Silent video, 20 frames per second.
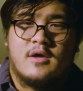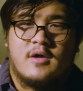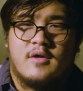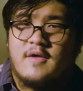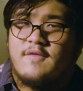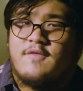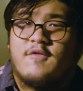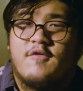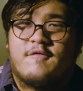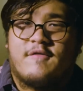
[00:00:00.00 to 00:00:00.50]

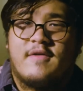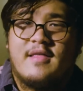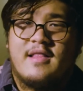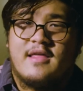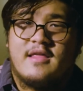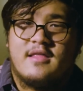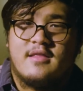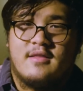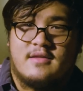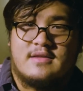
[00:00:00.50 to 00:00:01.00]
if you feel
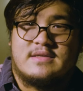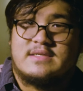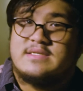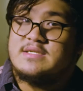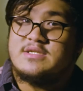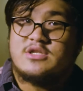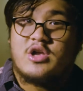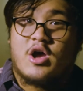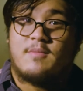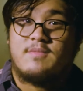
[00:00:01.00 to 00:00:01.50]
it,
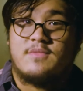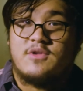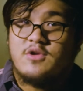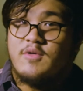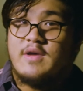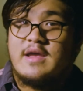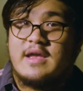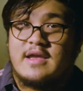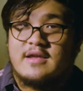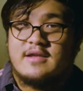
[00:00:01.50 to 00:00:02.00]
stop
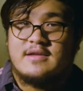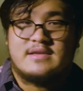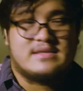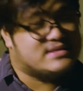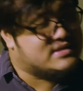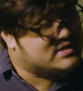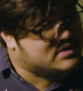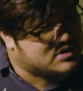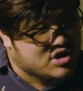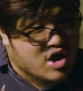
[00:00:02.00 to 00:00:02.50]
doing.
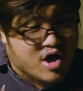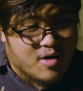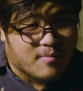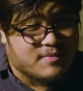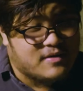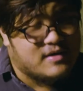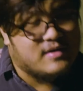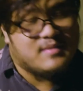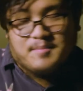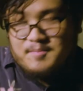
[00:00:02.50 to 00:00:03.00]
Stop.